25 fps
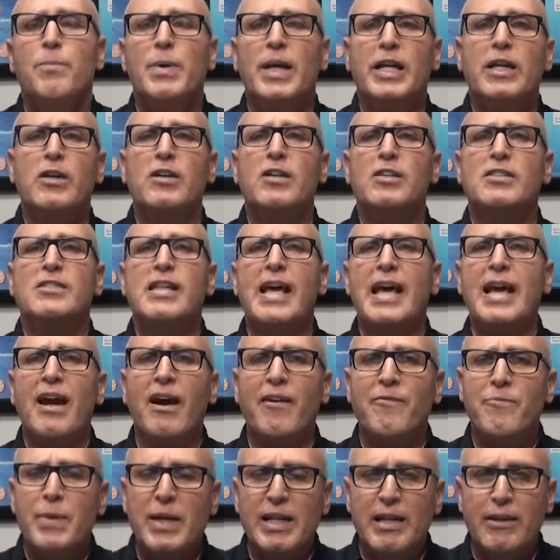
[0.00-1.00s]
because they
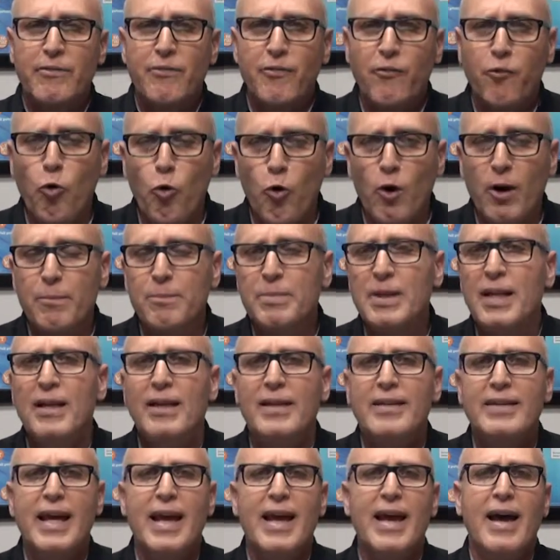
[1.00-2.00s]
have been informed.
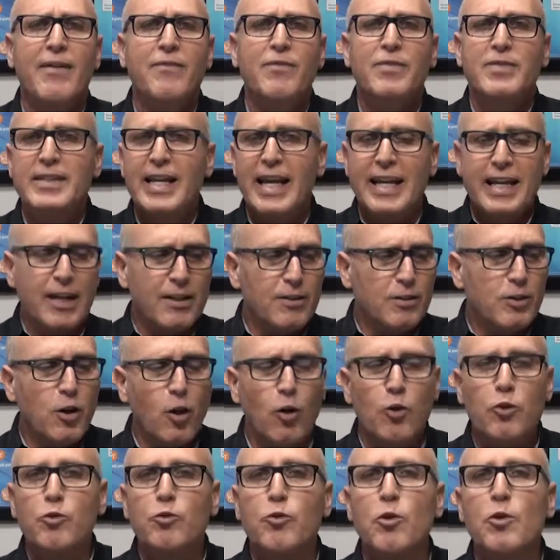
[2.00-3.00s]
They can
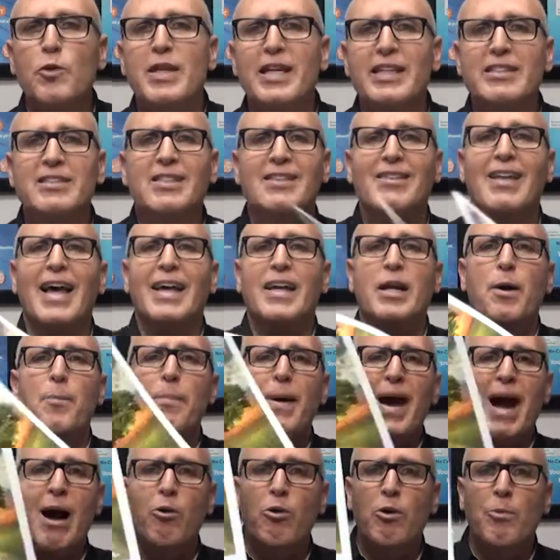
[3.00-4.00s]
go through this like a
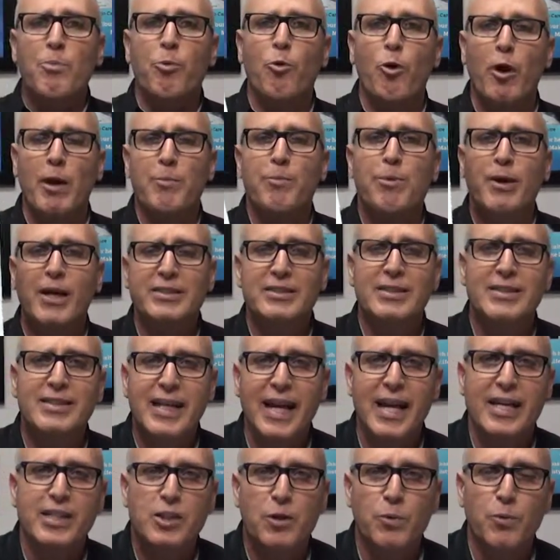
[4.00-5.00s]
PowerPoint
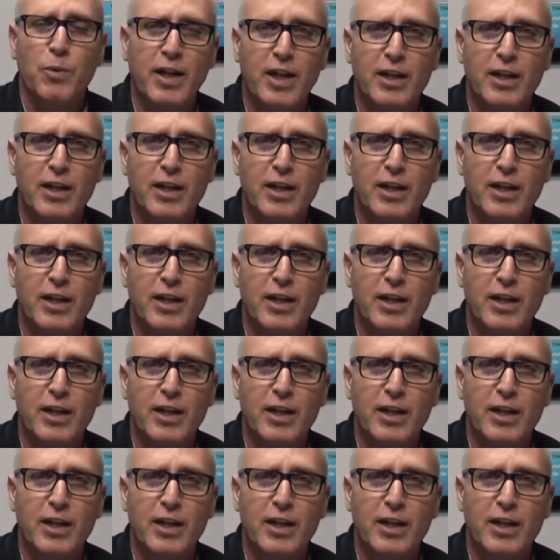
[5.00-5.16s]
presentation.